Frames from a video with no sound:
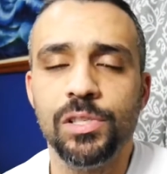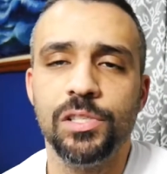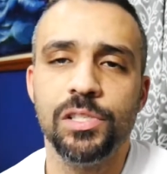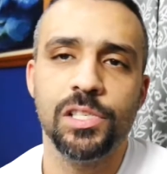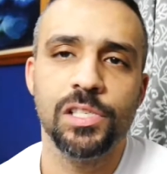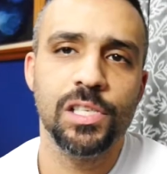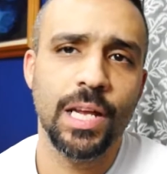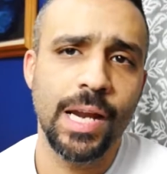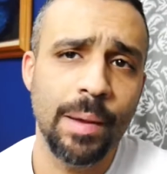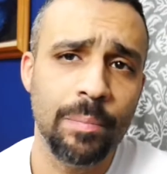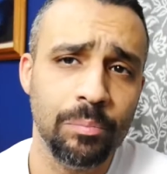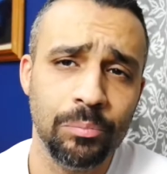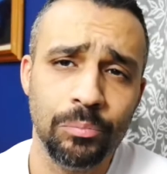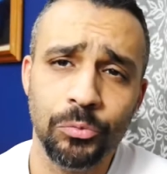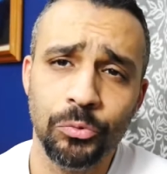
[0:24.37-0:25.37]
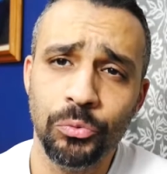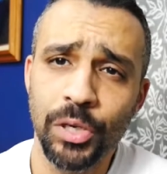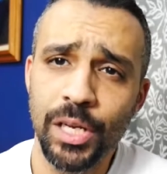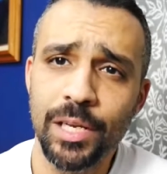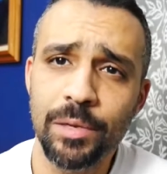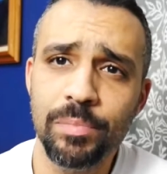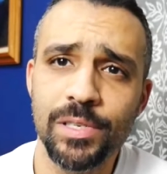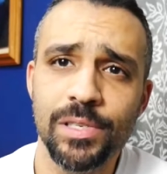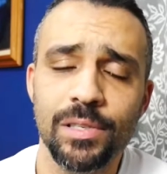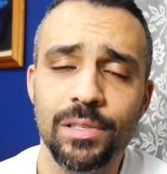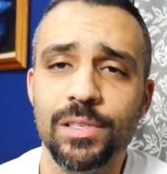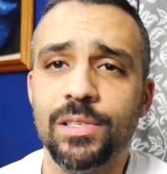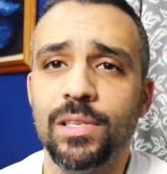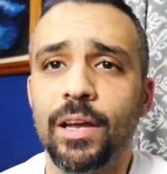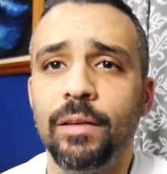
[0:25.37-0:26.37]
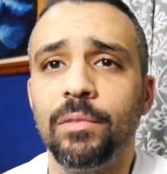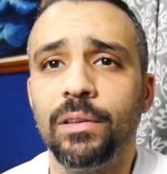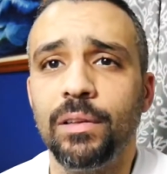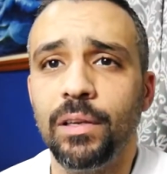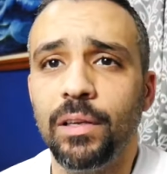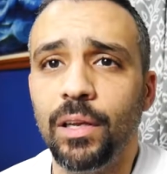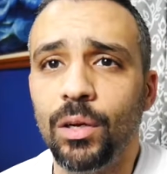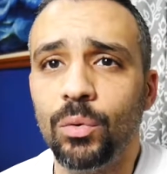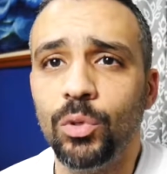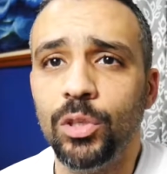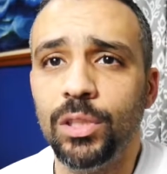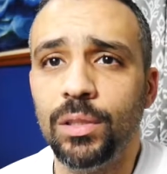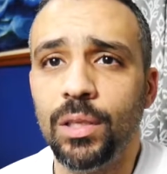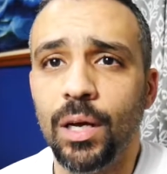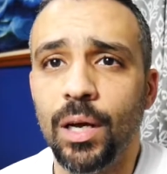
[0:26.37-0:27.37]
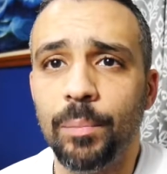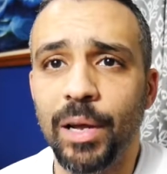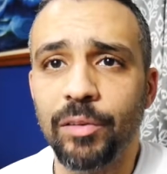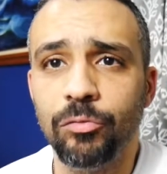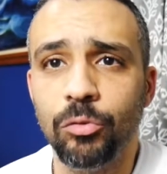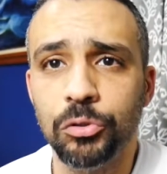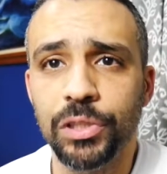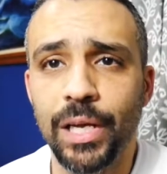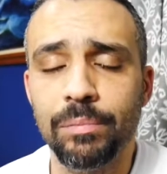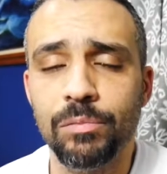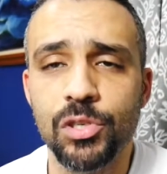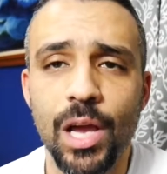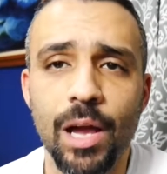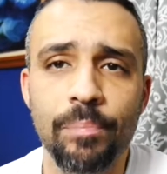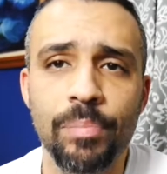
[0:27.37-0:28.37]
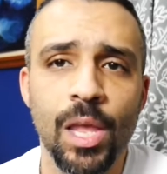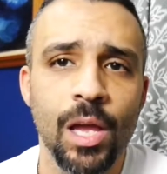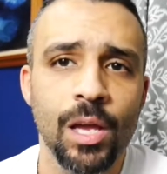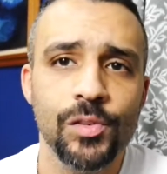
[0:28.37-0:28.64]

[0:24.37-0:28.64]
It's just that I'm really busy this time of the year with uh, my full time job,